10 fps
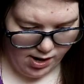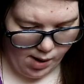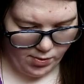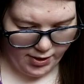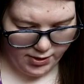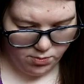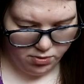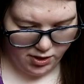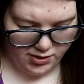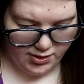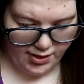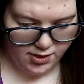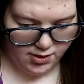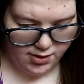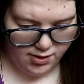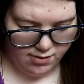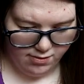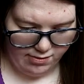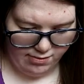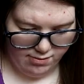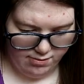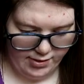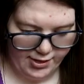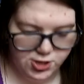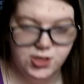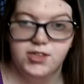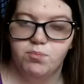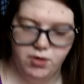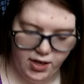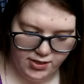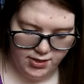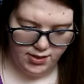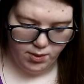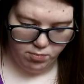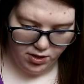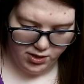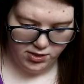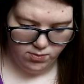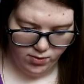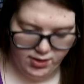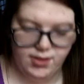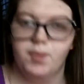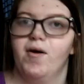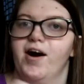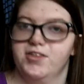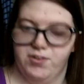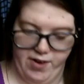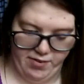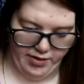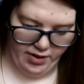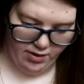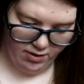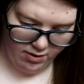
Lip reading: I'm going to hit the plus, not just the plus with the box around it.